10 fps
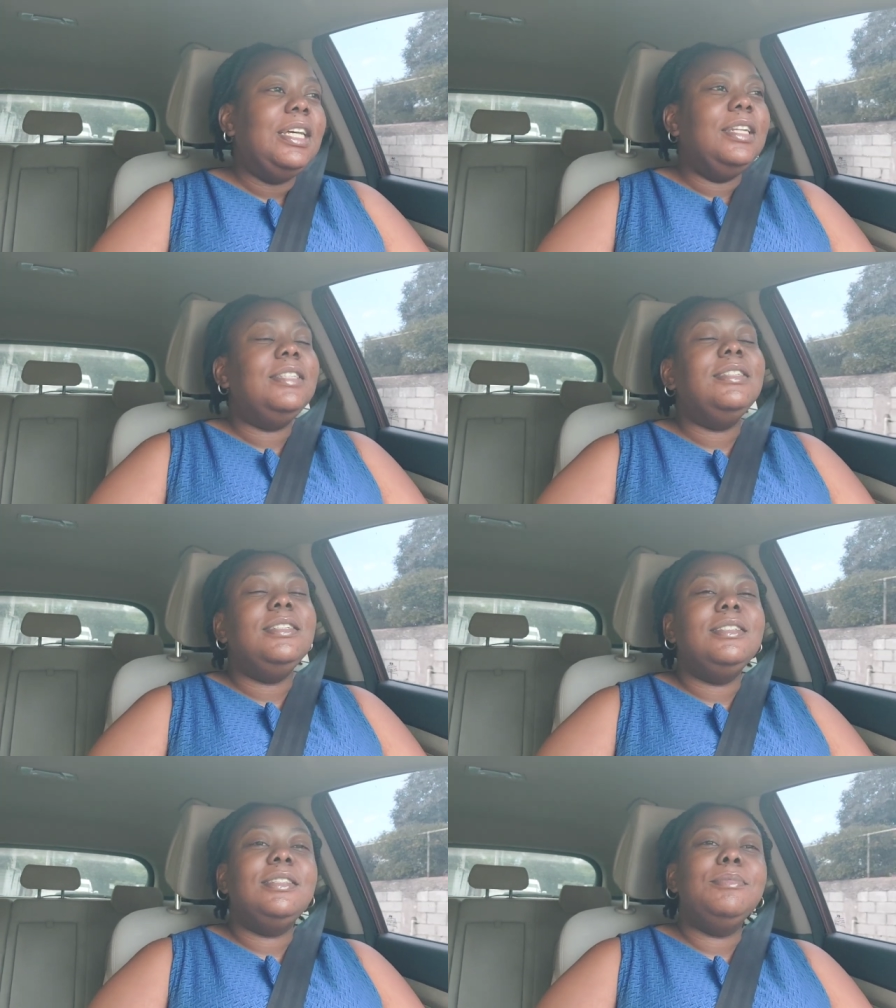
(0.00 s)

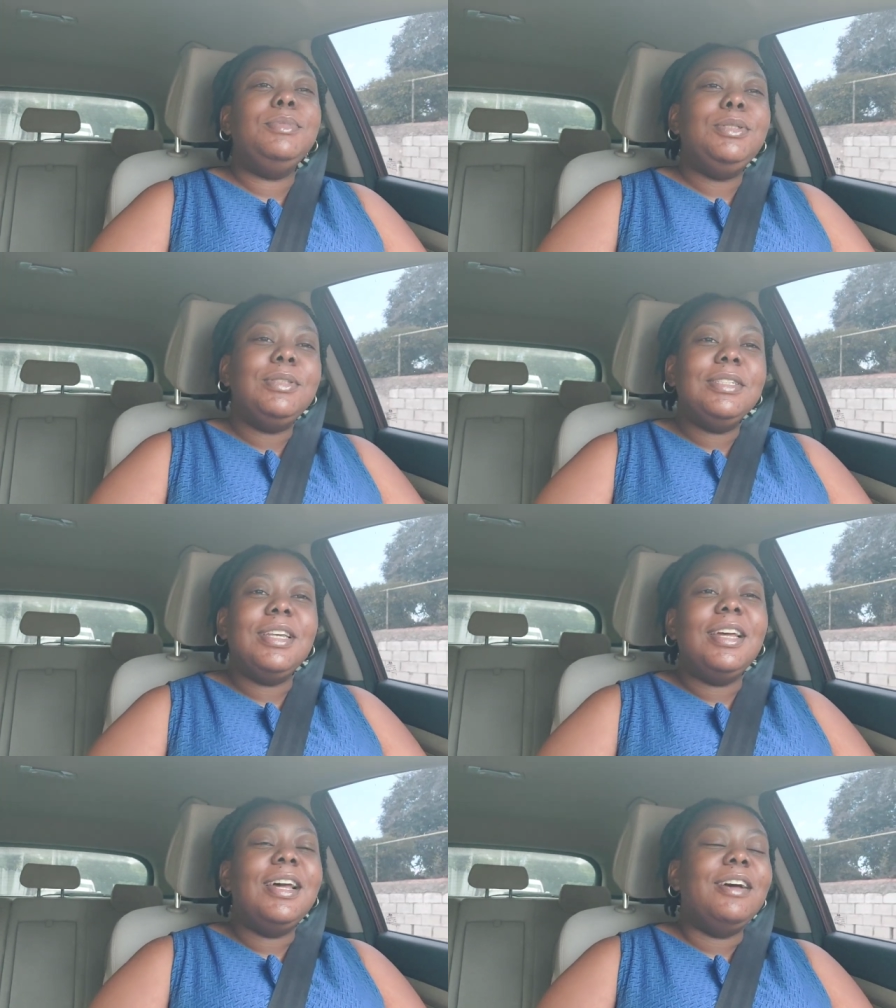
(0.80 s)
listening to some music
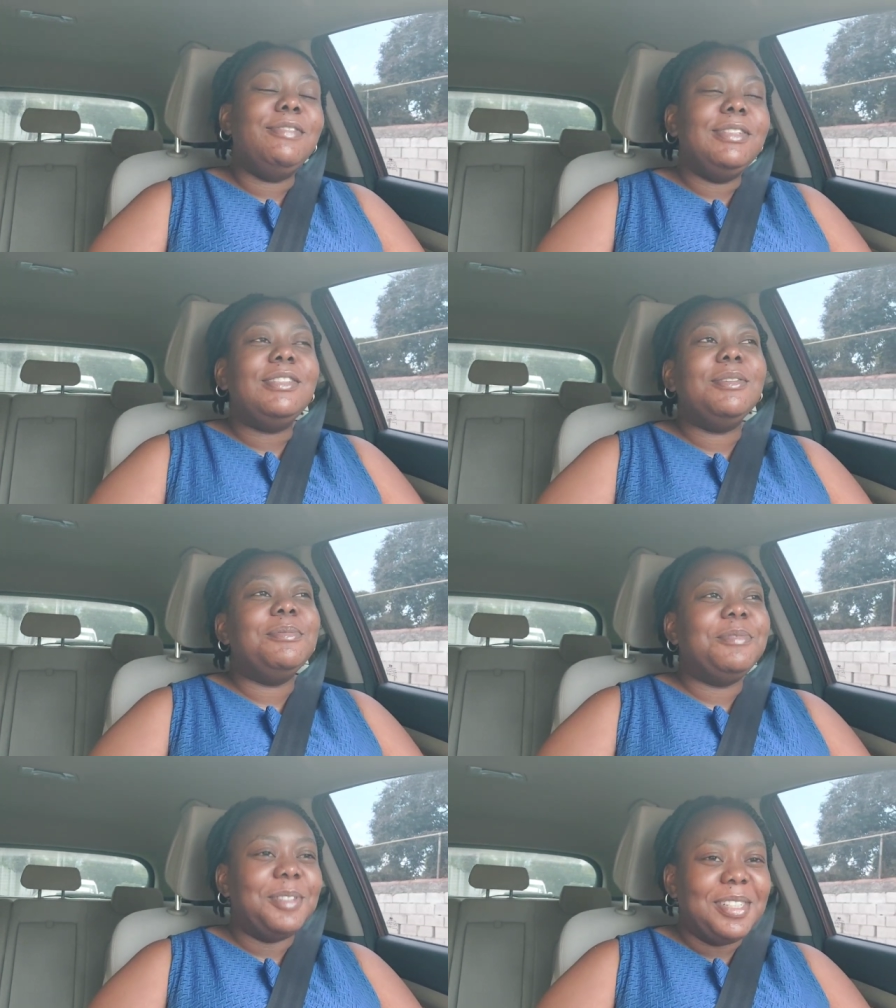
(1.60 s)
and having
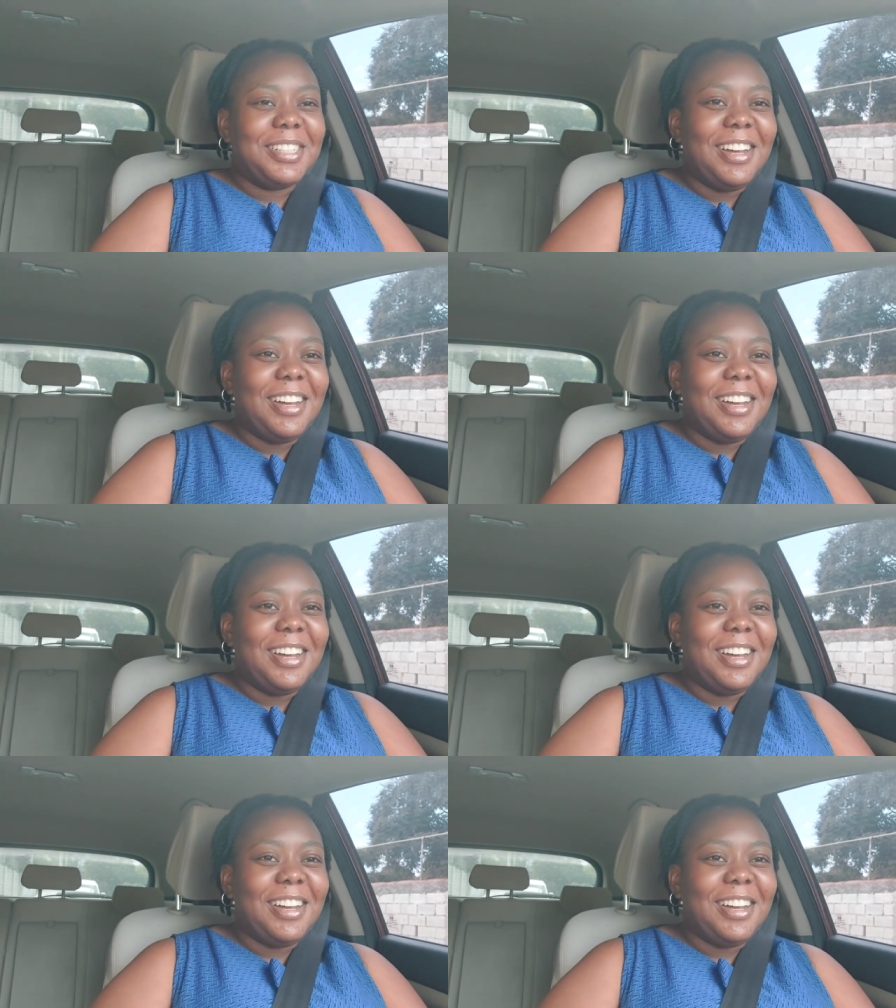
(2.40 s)
some fun